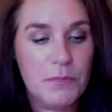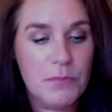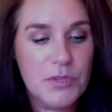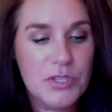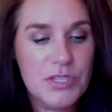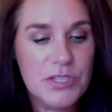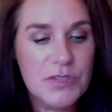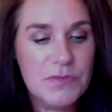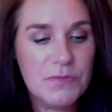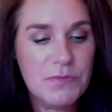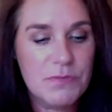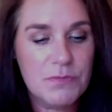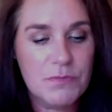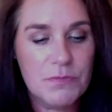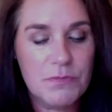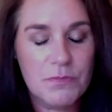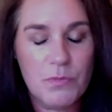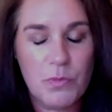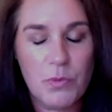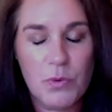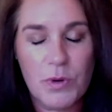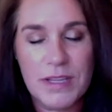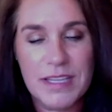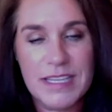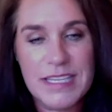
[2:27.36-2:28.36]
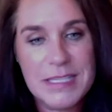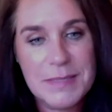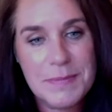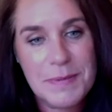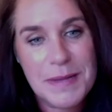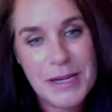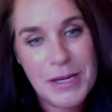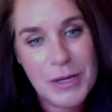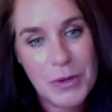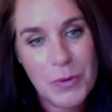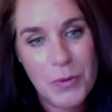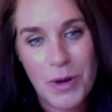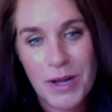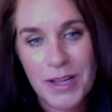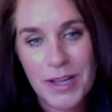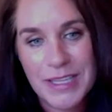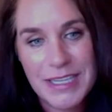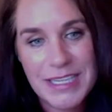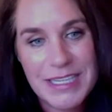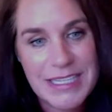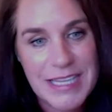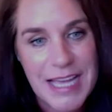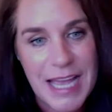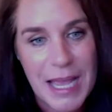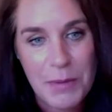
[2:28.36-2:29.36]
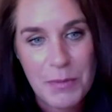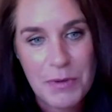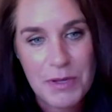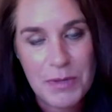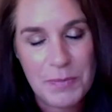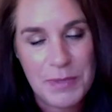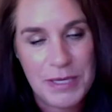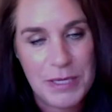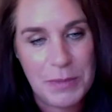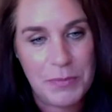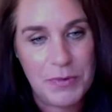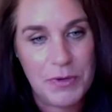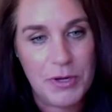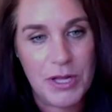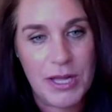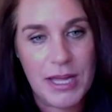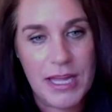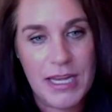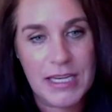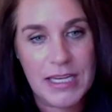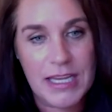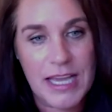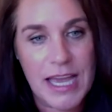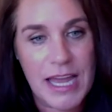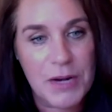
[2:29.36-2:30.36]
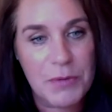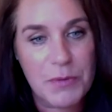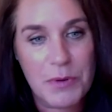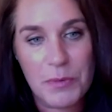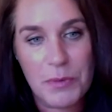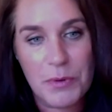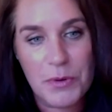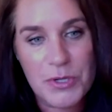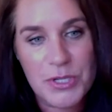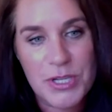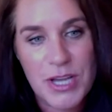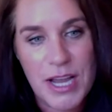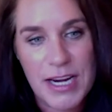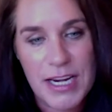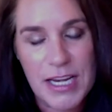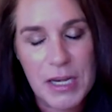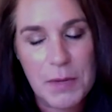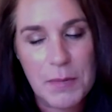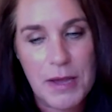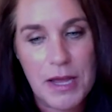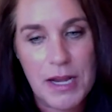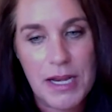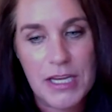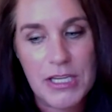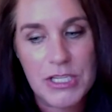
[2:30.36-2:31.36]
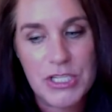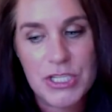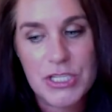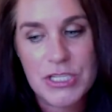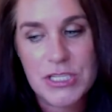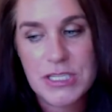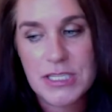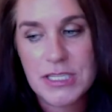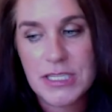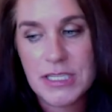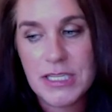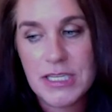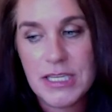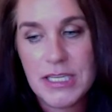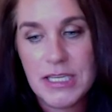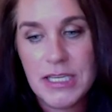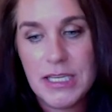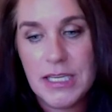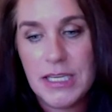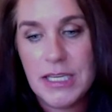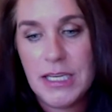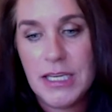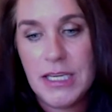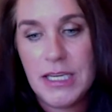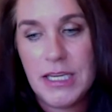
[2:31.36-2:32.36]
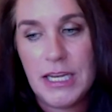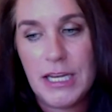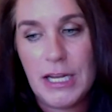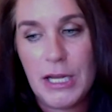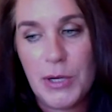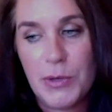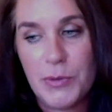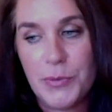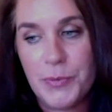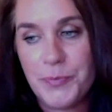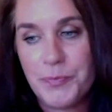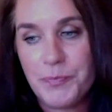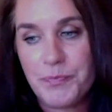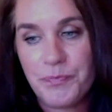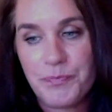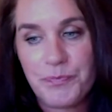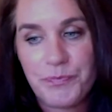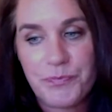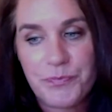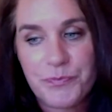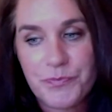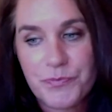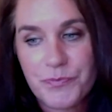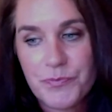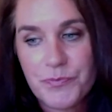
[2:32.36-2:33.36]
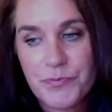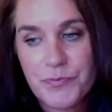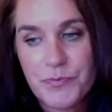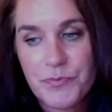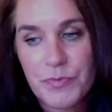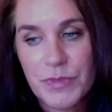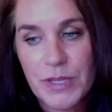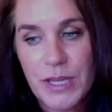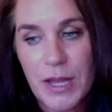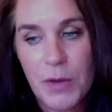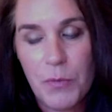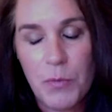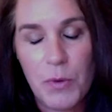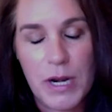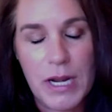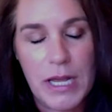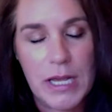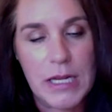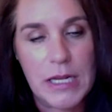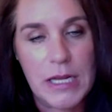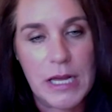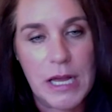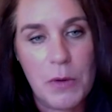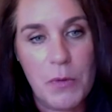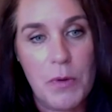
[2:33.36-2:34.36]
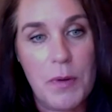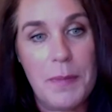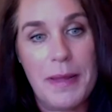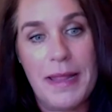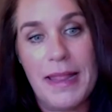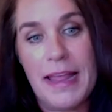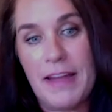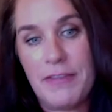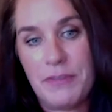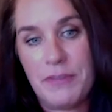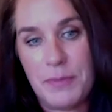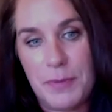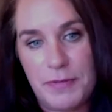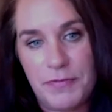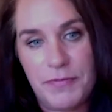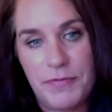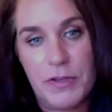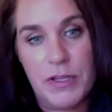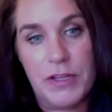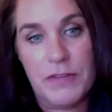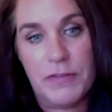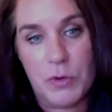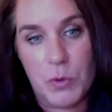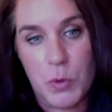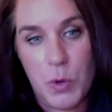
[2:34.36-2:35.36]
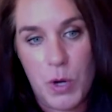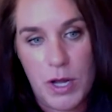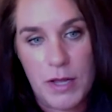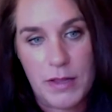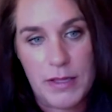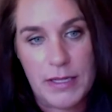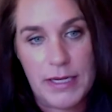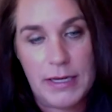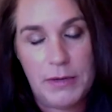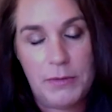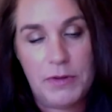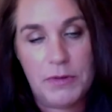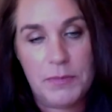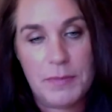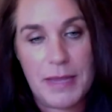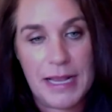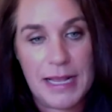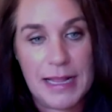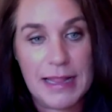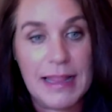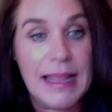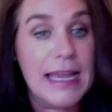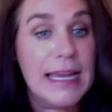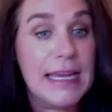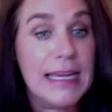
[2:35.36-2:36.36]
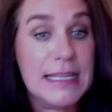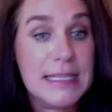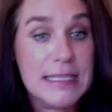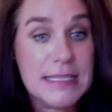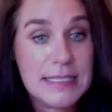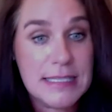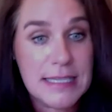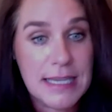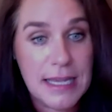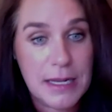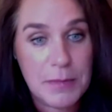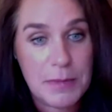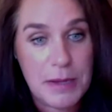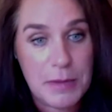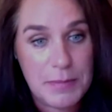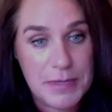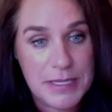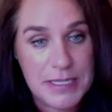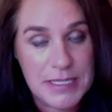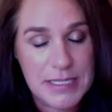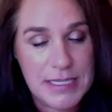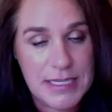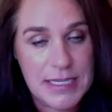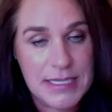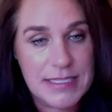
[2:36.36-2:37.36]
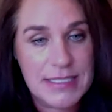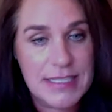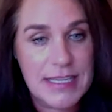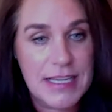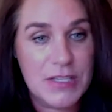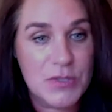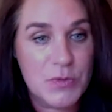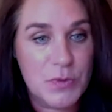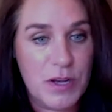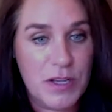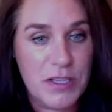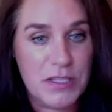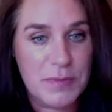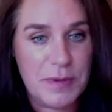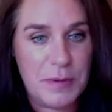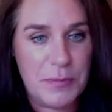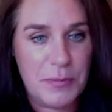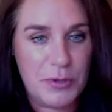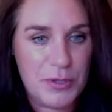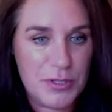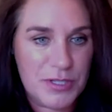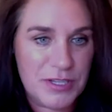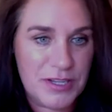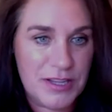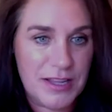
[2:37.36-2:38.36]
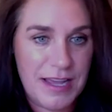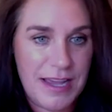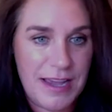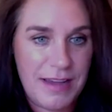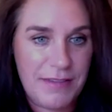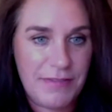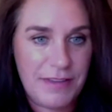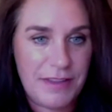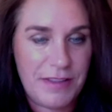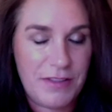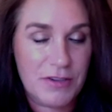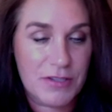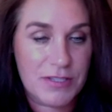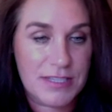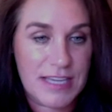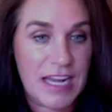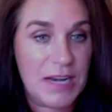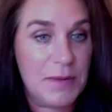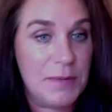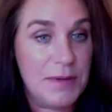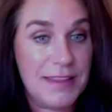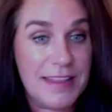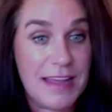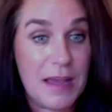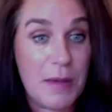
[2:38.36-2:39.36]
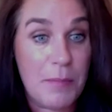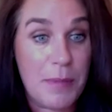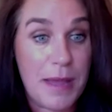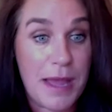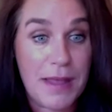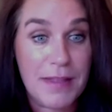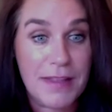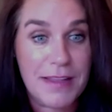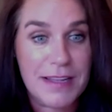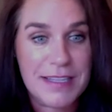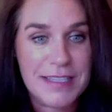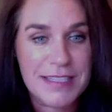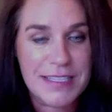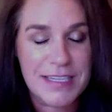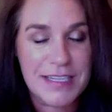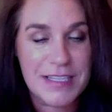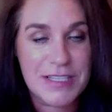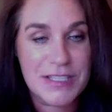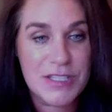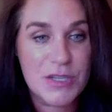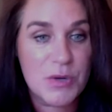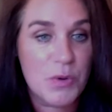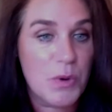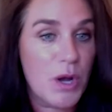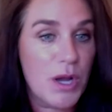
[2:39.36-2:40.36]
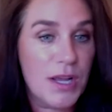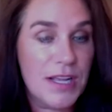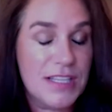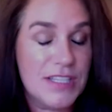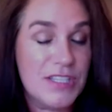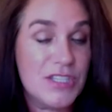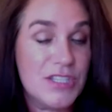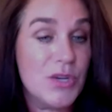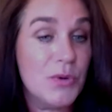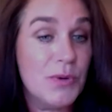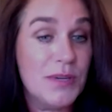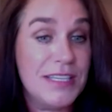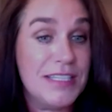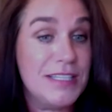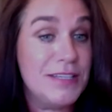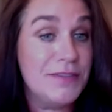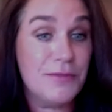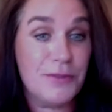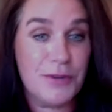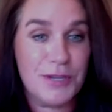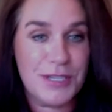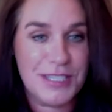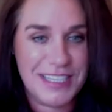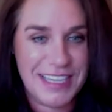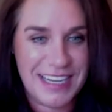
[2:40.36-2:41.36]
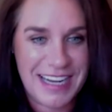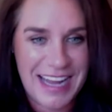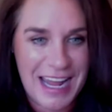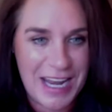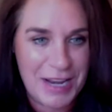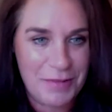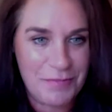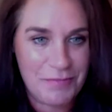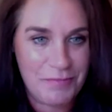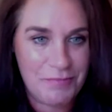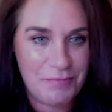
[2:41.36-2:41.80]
just really spend quality time with people. And kind of what we were talking about, I just, you know, I want my life to be full of quality with my clients and my business as well as my personal life. And there's got to be that balance. And it's so easy for it to get out of